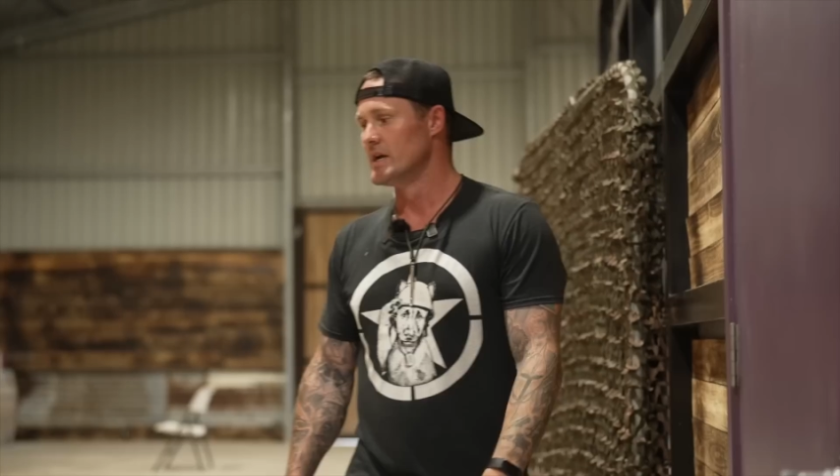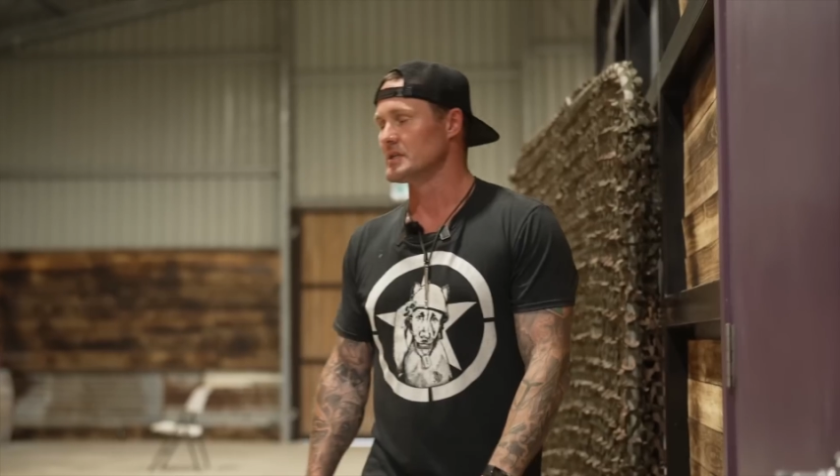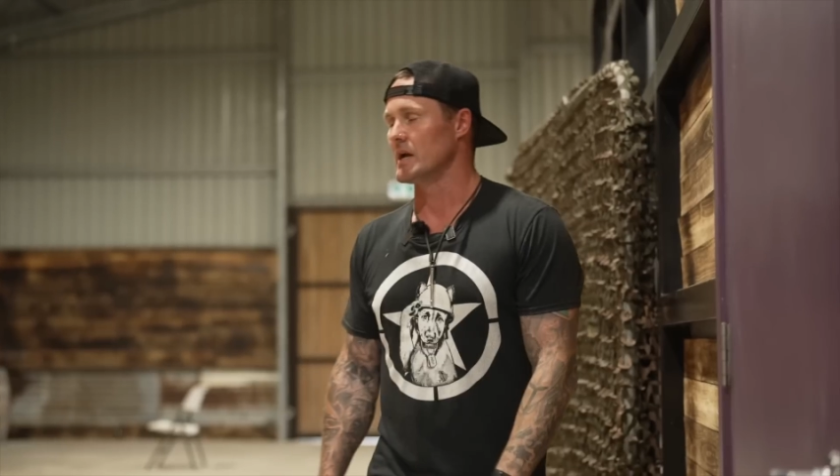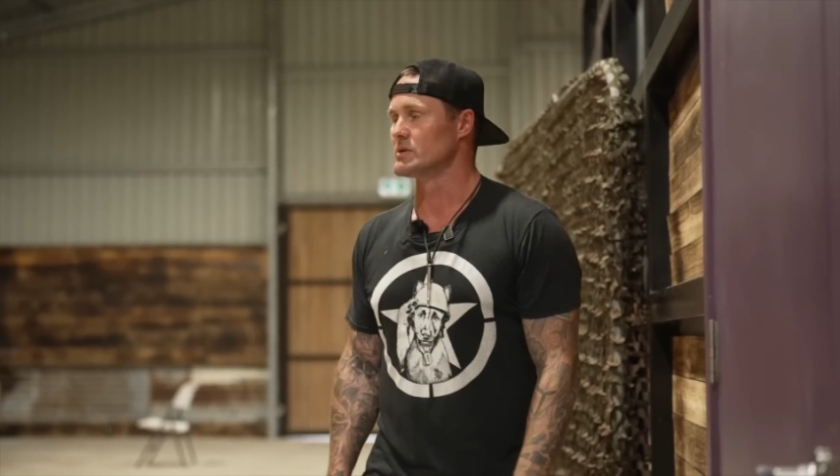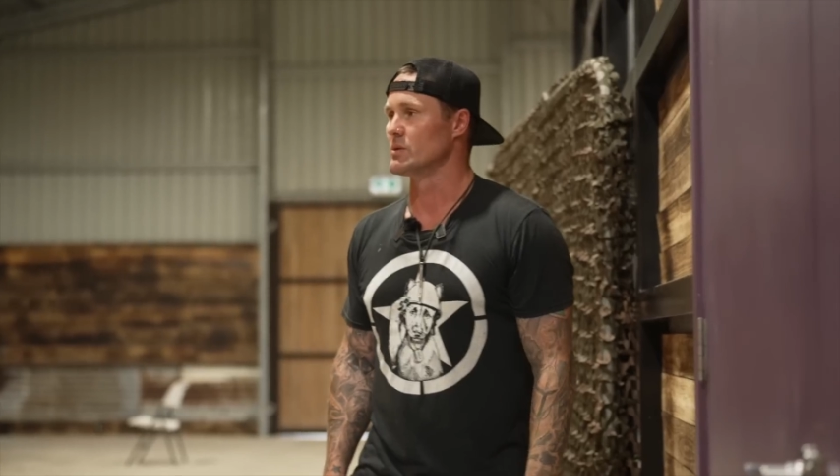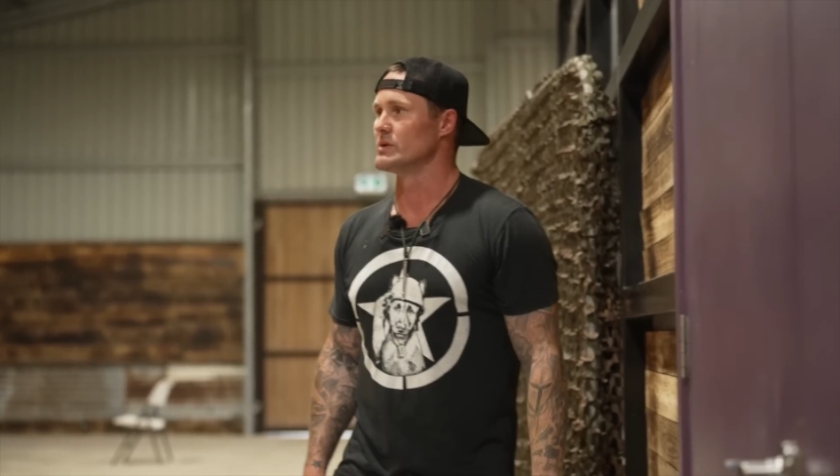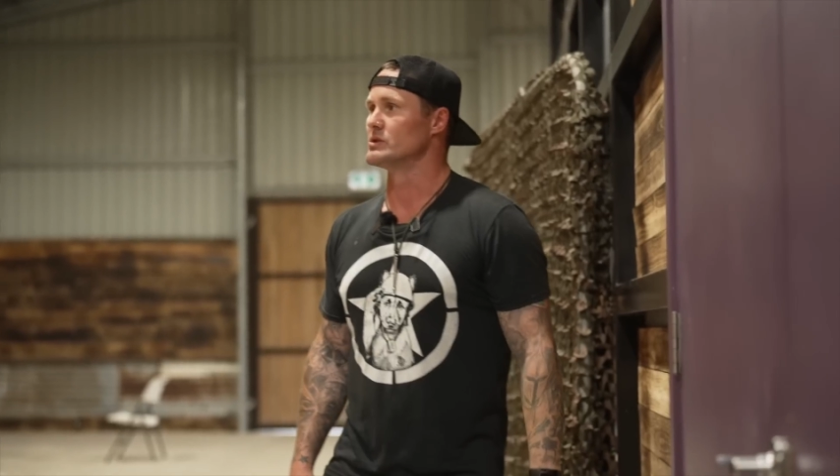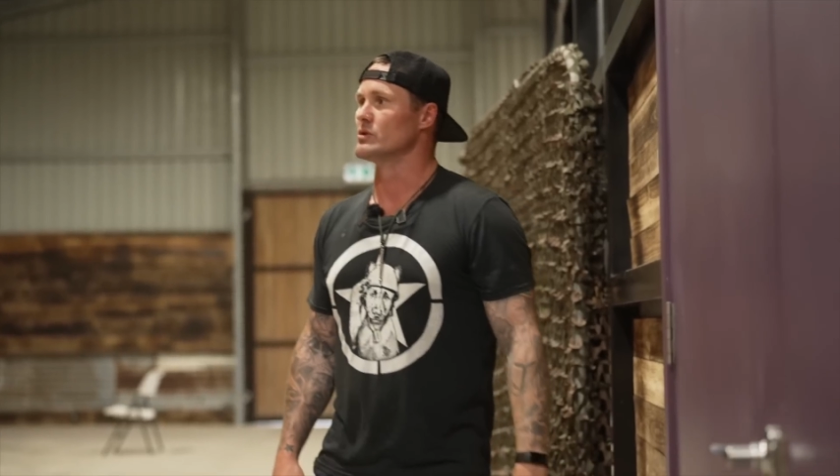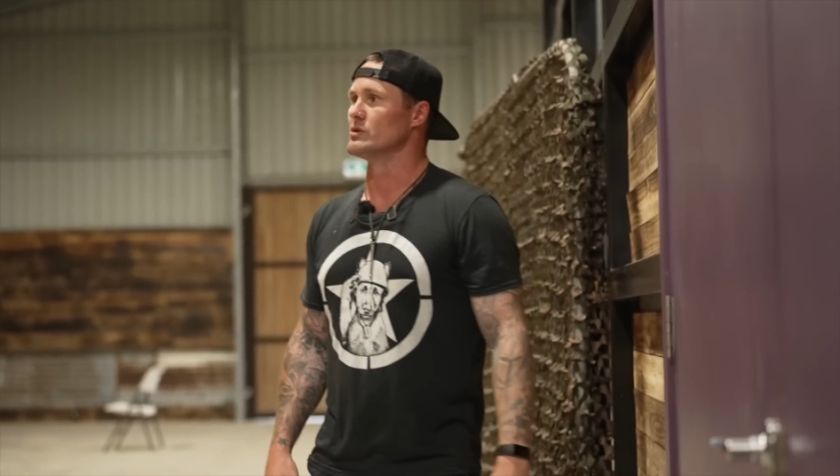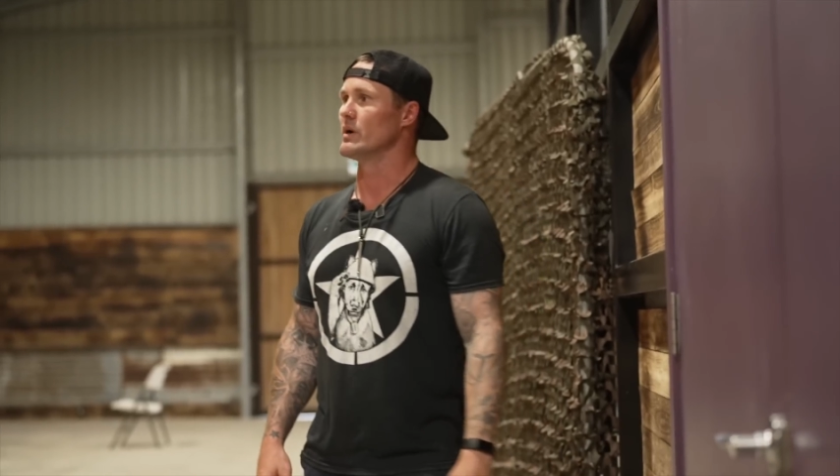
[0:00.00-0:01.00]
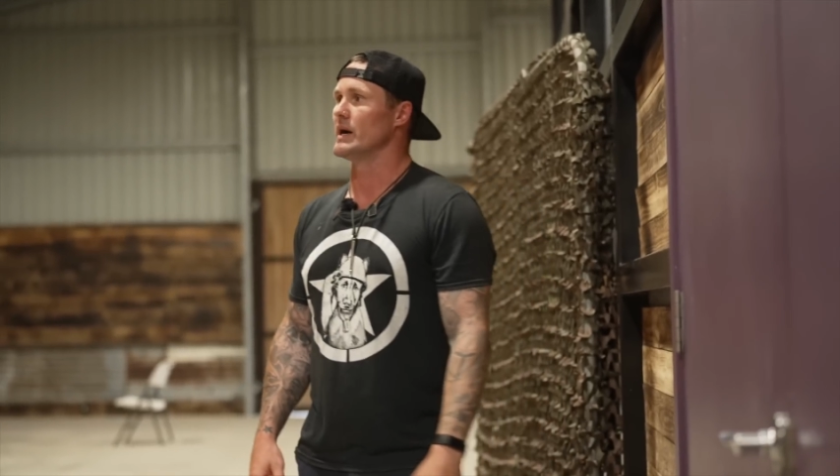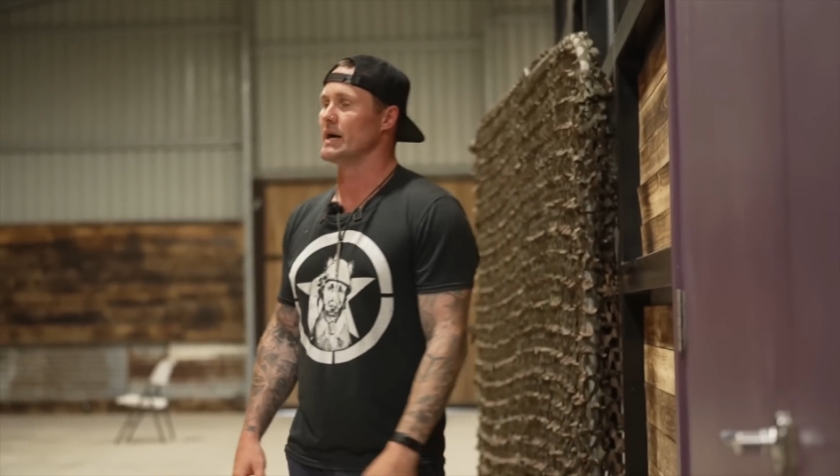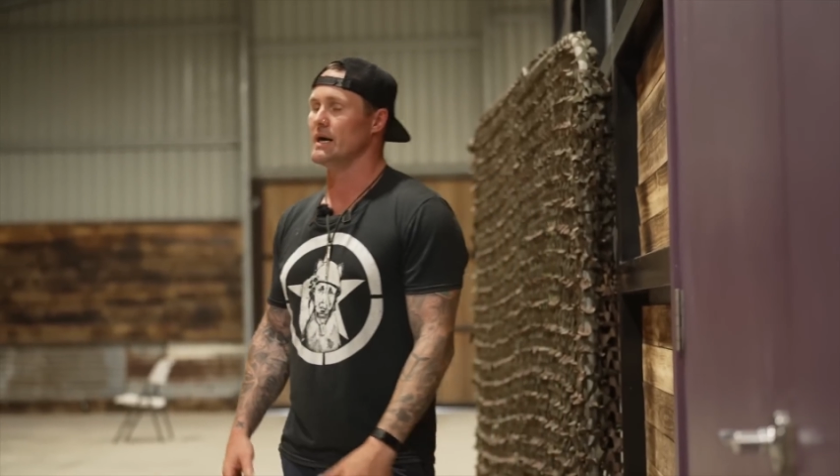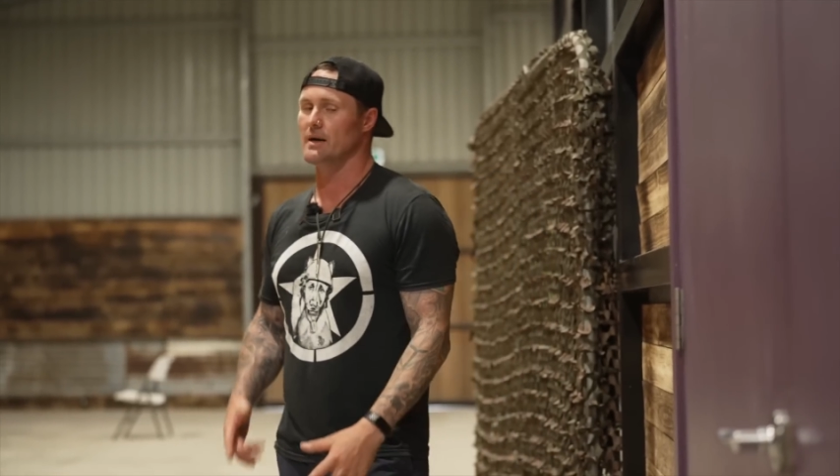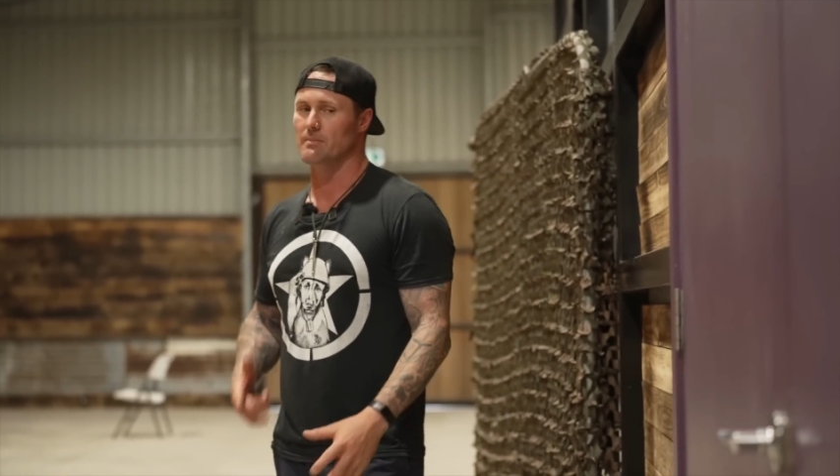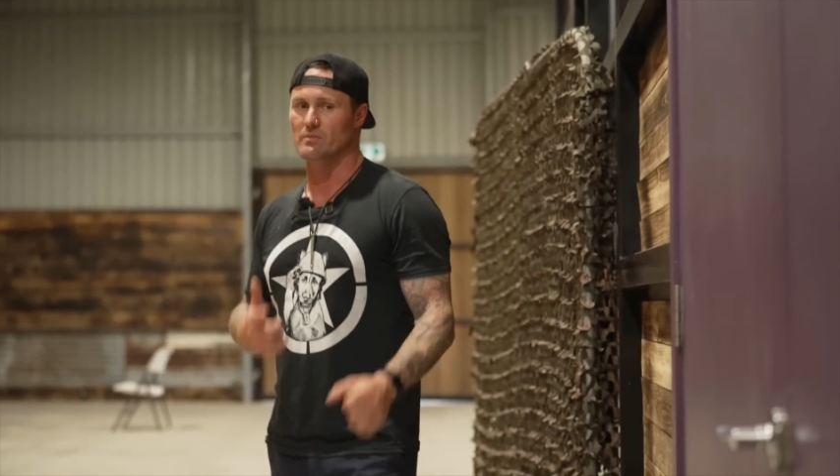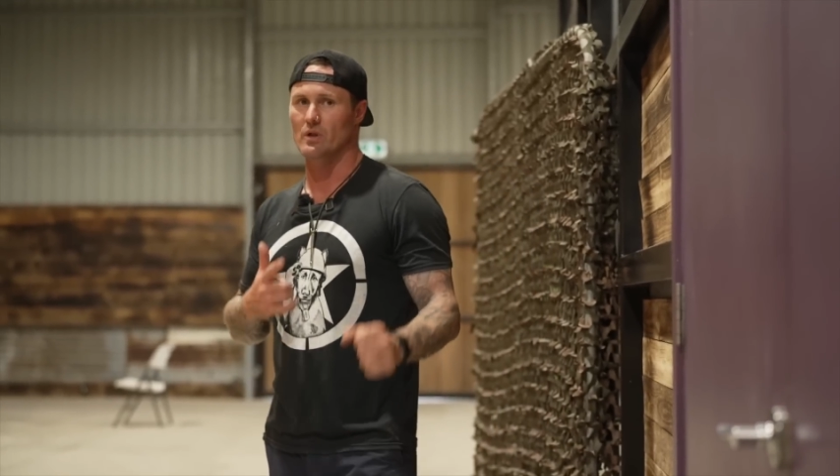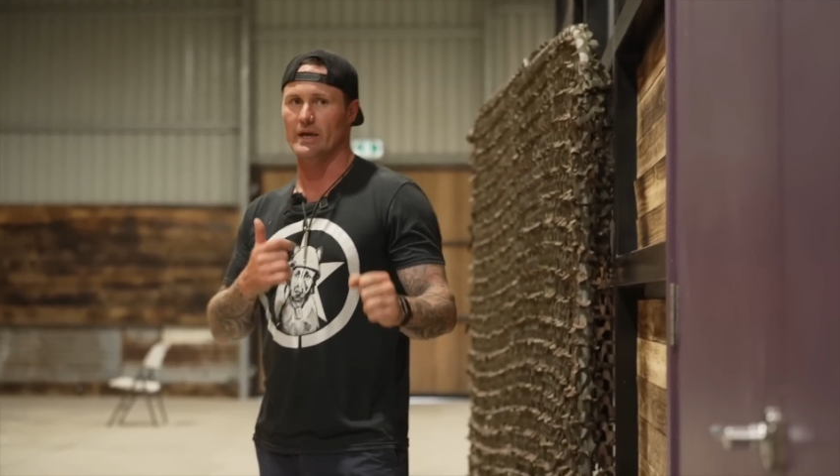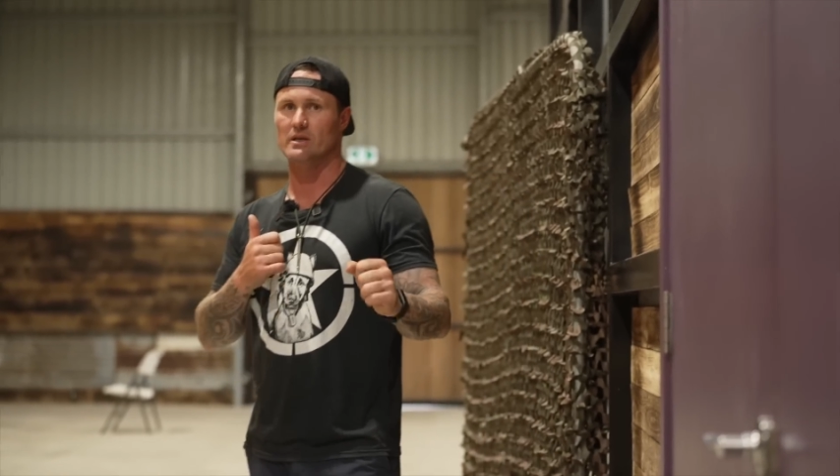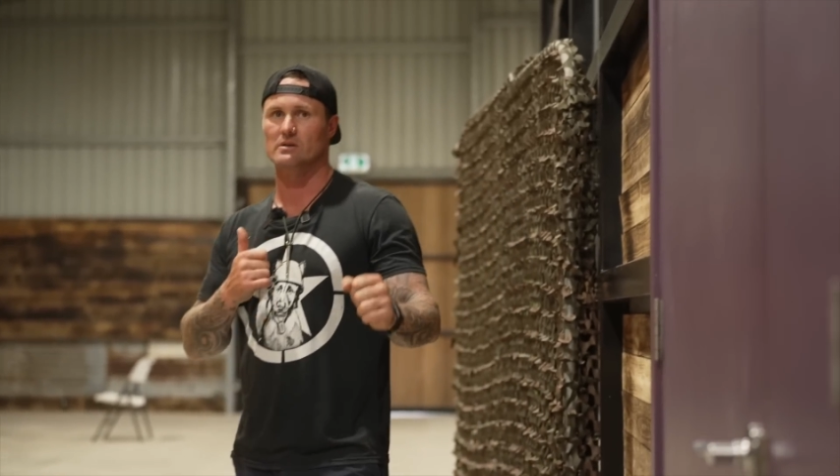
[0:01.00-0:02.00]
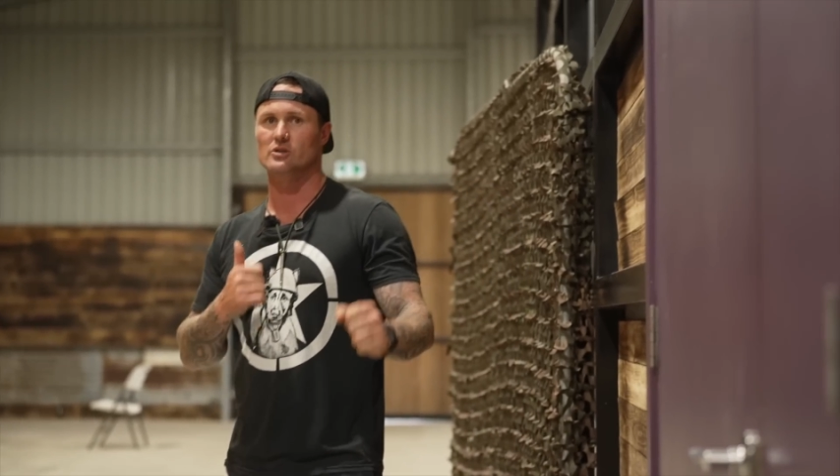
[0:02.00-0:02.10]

Same as when we do like